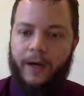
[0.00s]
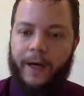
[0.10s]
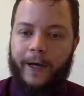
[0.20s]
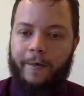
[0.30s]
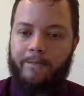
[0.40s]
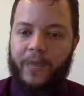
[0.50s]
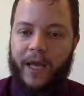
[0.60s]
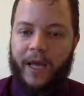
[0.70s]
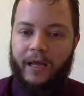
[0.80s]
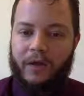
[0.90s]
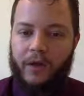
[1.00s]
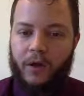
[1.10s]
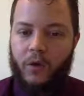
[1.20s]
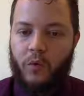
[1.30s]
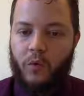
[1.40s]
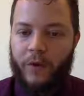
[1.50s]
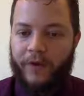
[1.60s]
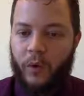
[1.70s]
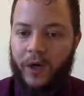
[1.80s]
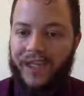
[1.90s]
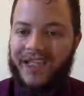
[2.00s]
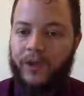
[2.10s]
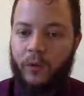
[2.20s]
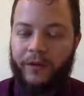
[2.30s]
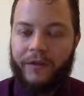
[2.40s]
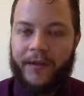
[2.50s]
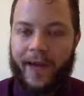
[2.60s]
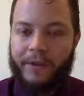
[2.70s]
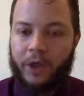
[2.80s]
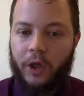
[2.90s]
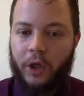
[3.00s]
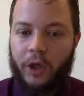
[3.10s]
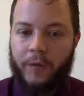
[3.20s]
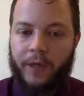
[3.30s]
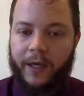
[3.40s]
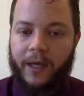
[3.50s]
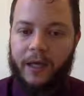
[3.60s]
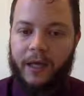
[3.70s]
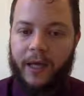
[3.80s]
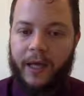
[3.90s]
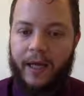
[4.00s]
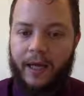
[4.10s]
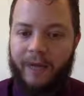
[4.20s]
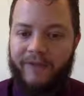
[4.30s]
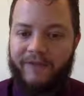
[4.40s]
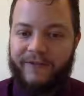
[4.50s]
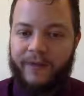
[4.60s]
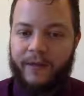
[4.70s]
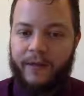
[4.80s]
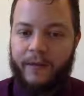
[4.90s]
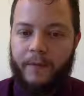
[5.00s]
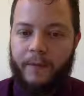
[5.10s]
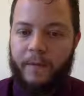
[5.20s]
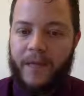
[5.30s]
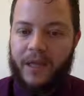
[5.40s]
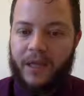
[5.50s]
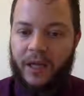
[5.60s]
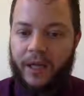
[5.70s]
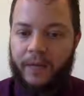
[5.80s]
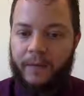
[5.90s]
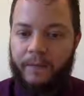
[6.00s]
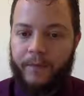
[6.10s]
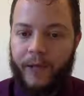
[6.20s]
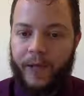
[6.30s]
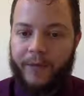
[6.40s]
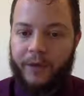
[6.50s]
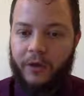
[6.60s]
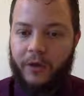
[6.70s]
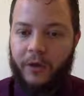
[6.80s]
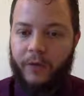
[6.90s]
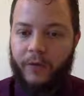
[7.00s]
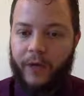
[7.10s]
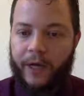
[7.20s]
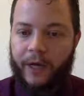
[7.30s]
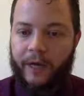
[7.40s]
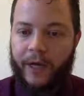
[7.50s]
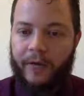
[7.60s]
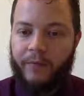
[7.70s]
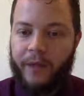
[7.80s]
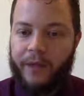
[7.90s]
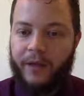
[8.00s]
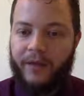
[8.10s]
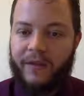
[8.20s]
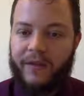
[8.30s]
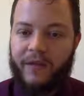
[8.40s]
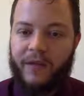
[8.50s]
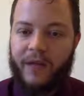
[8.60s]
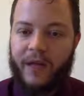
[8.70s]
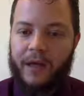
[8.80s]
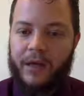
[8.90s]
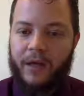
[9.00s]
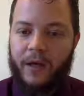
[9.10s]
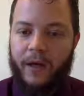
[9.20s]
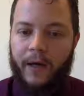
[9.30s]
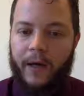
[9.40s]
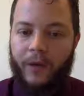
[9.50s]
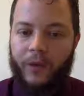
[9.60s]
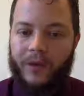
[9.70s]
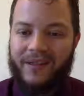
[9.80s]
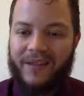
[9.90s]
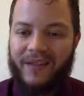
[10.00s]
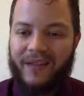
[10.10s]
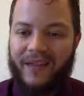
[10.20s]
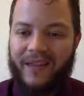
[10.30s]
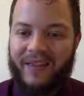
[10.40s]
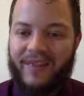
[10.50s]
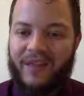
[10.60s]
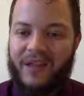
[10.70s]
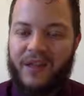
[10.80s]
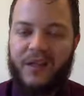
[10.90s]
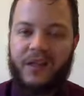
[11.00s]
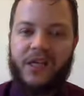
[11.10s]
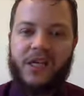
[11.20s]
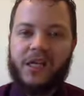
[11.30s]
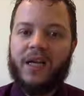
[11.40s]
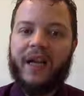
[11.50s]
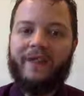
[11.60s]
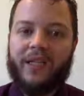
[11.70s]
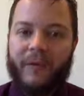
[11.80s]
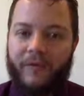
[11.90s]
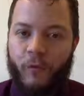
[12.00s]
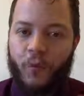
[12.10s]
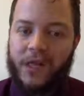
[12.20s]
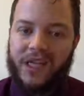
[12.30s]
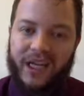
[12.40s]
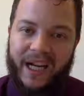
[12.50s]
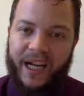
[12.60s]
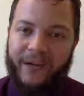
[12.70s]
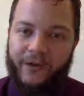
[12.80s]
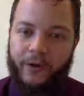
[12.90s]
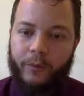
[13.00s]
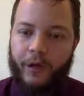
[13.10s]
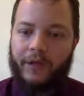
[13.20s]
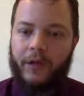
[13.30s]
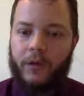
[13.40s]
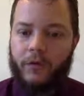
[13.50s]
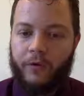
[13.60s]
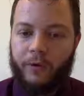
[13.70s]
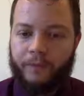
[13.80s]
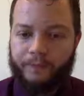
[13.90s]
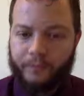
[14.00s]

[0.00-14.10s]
And so if I want to deal with this optional argument, I could say if missing optional argument right here. And basically this says, what this says is like, if this does not have a type, if it was not entered by the user,